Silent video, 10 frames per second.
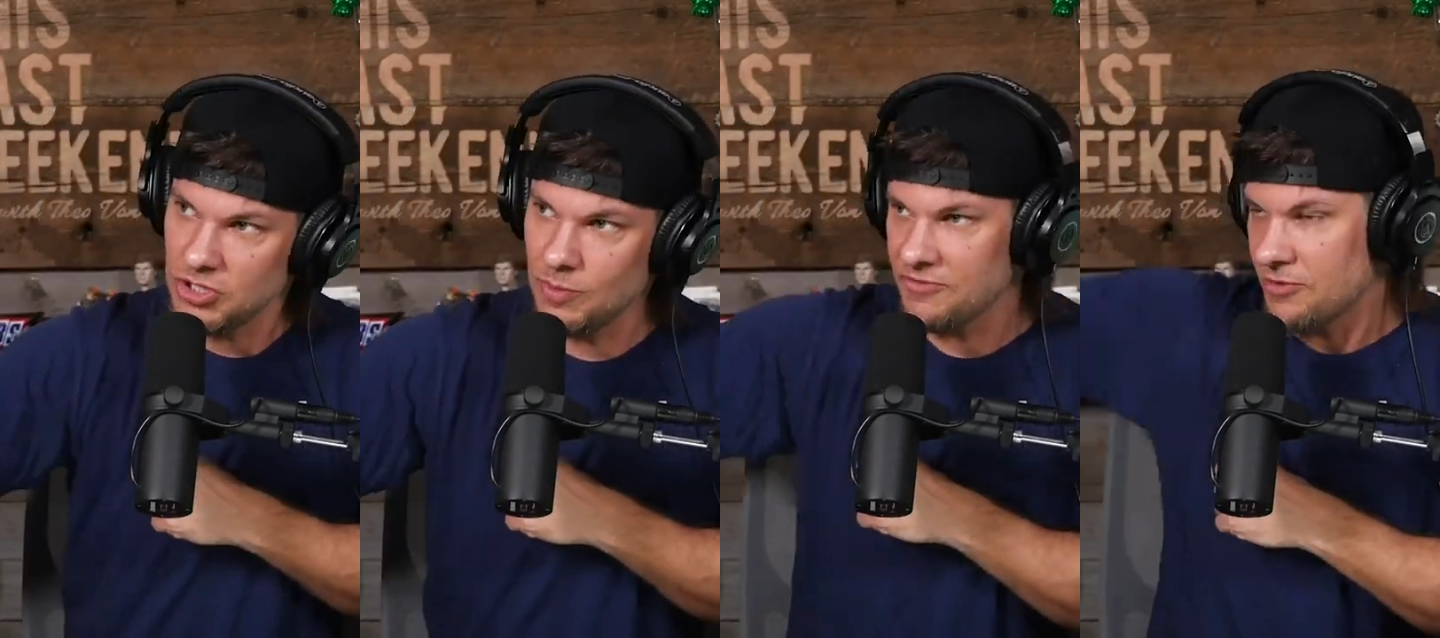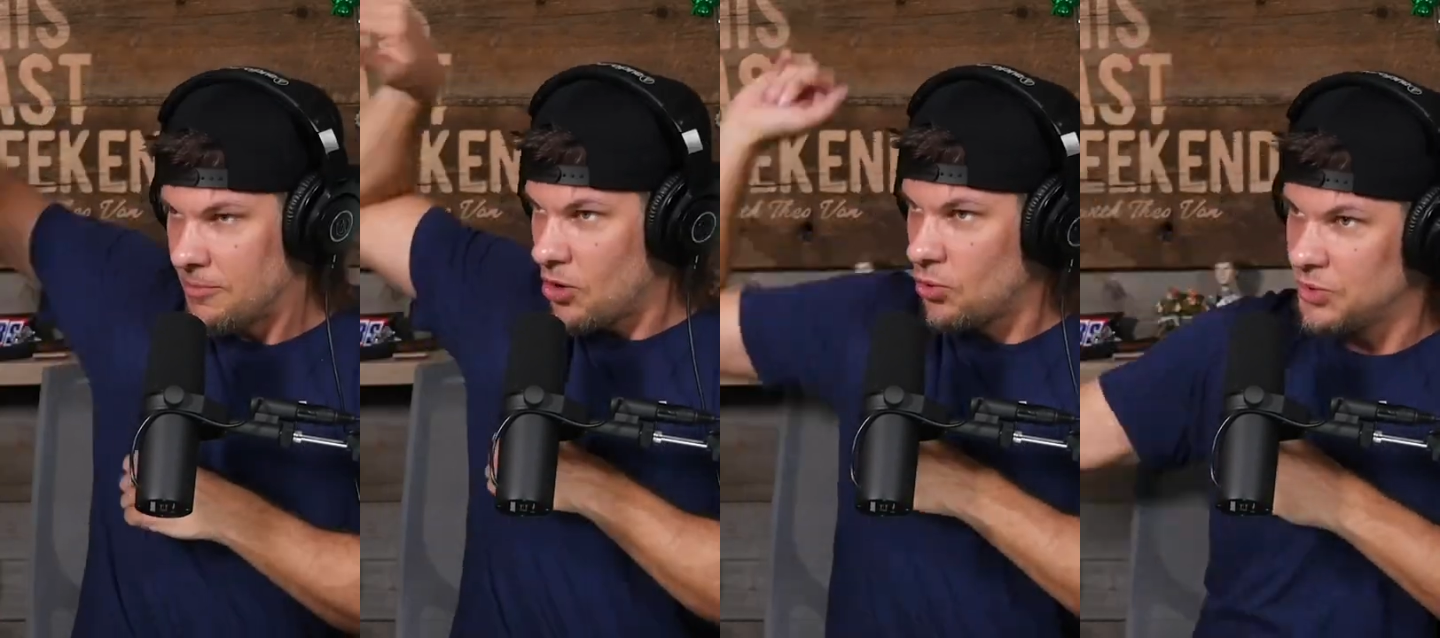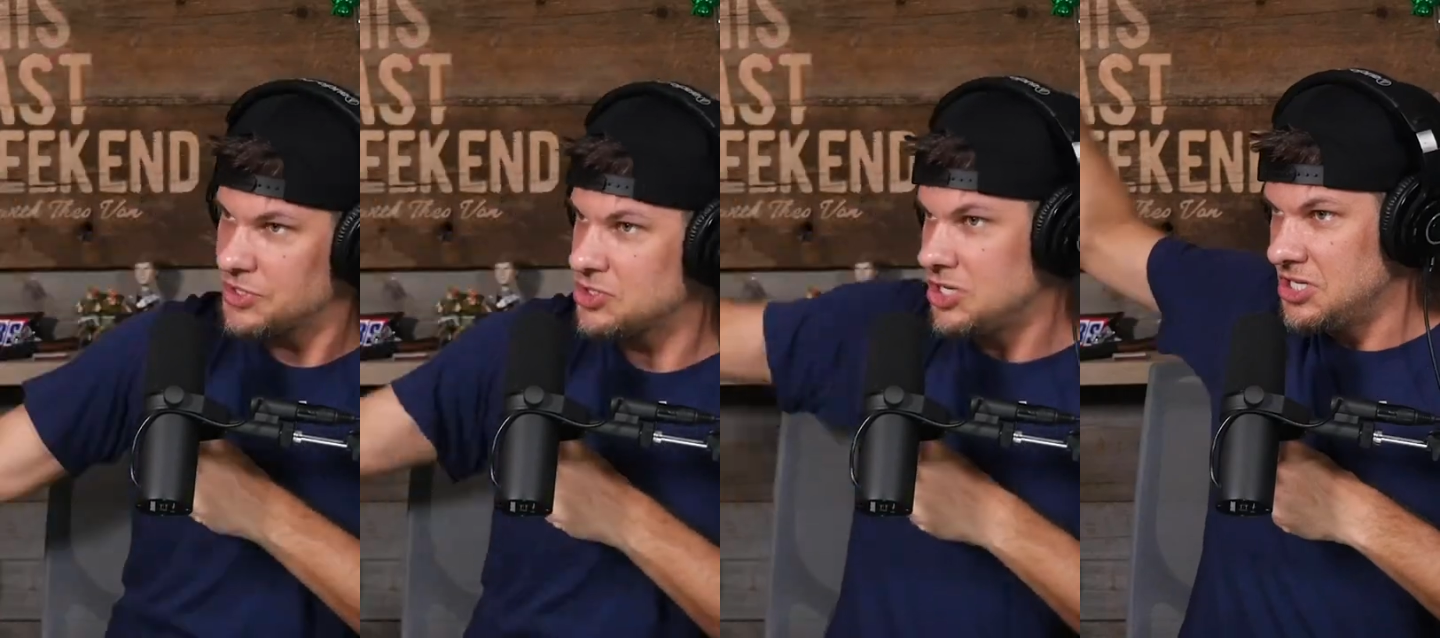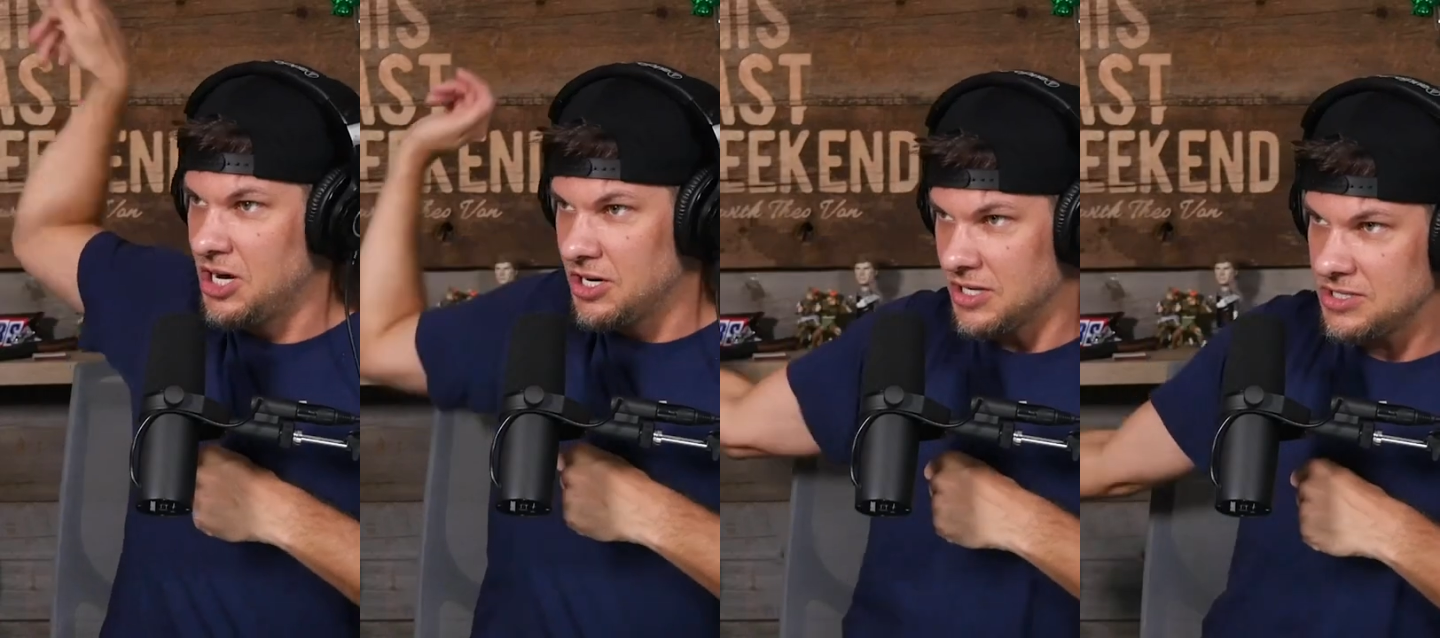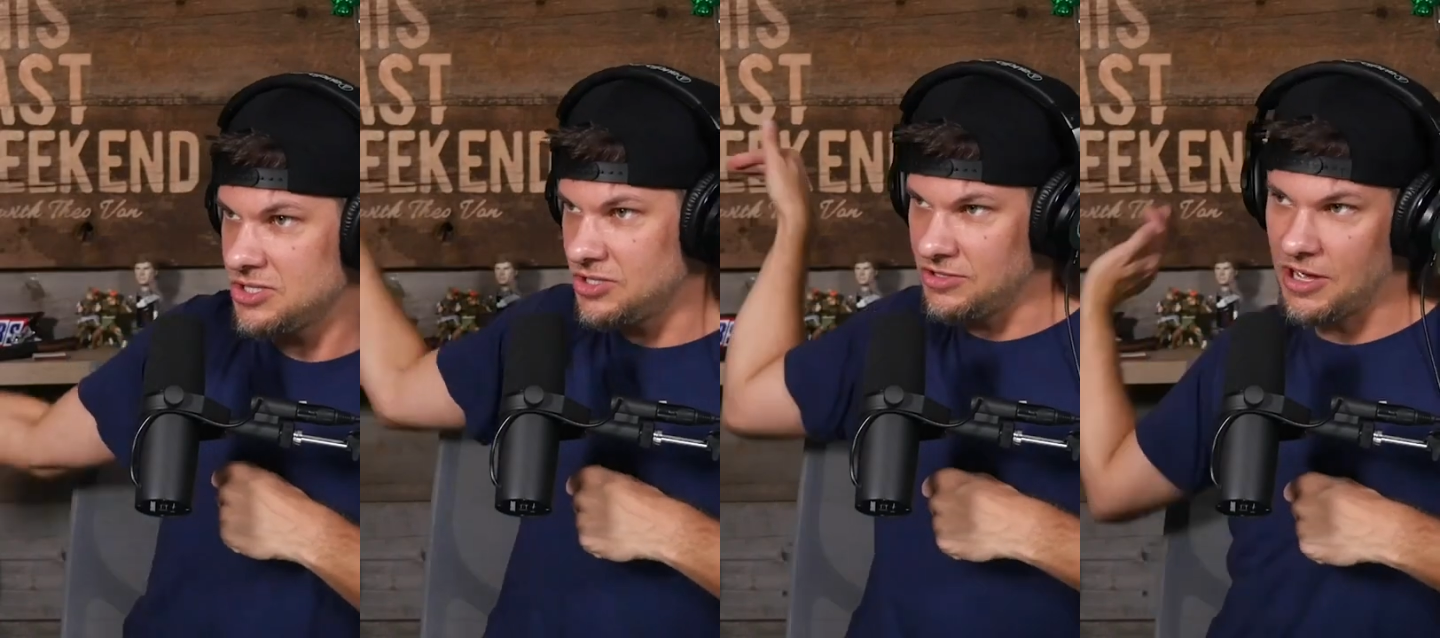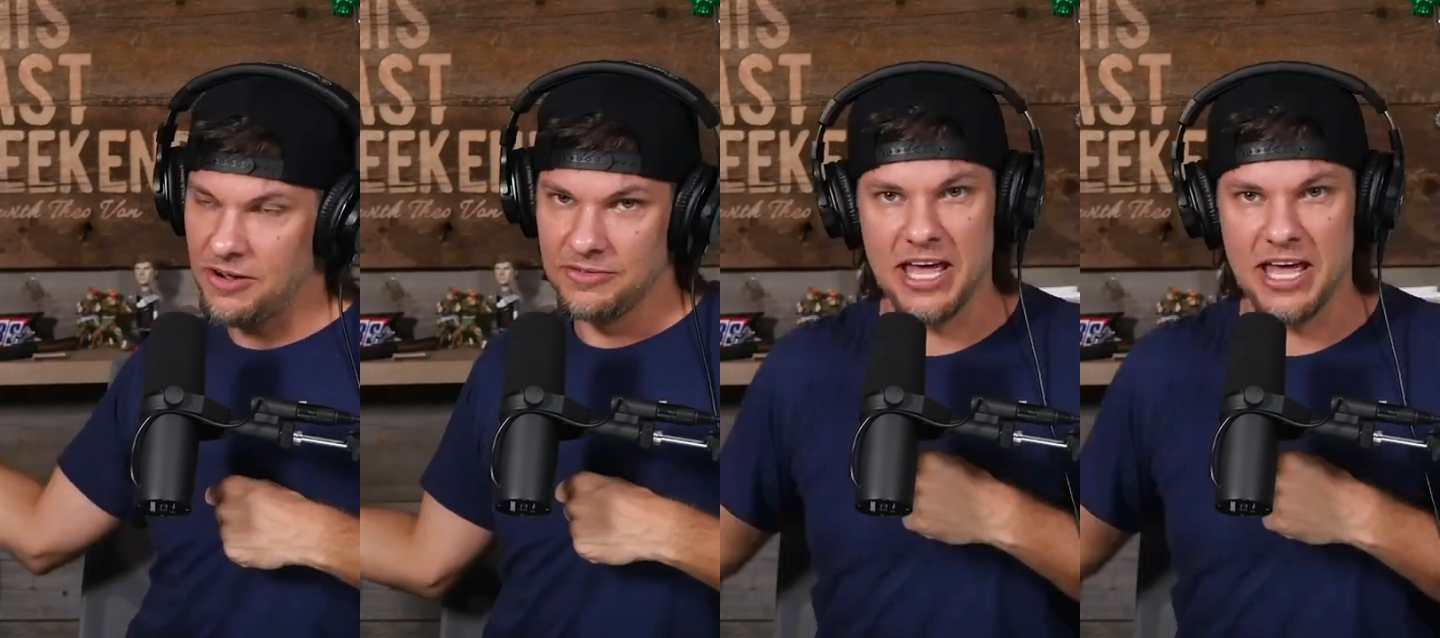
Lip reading: she went from oldest to youngest, you know?